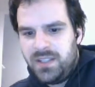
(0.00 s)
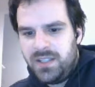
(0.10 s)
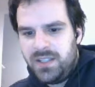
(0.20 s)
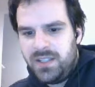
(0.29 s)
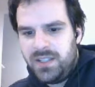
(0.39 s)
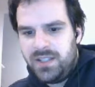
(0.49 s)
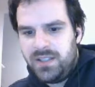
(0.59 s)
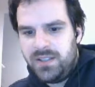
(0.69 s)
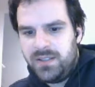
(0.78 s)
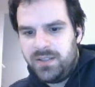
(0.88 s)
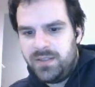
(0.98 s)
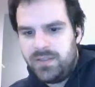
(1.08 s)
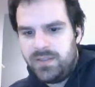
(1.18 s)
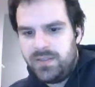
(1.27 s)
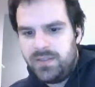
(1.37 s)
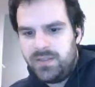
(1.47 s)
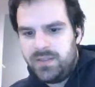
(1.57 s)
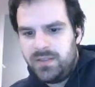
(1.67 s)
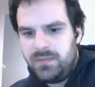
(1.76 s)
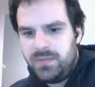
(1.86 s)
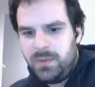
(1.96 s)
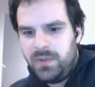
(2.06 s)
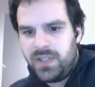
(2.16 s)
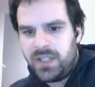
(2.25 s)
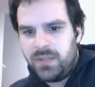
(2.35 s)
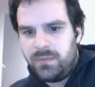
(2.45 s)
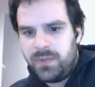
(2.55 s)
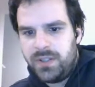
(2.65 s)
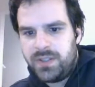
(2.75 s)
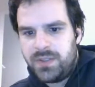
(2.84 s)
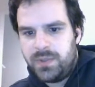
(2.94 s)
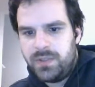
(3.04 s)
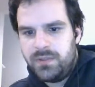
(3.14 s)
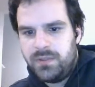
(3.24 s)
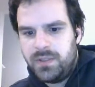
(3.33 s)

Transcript: Maybe if I get rid of this one.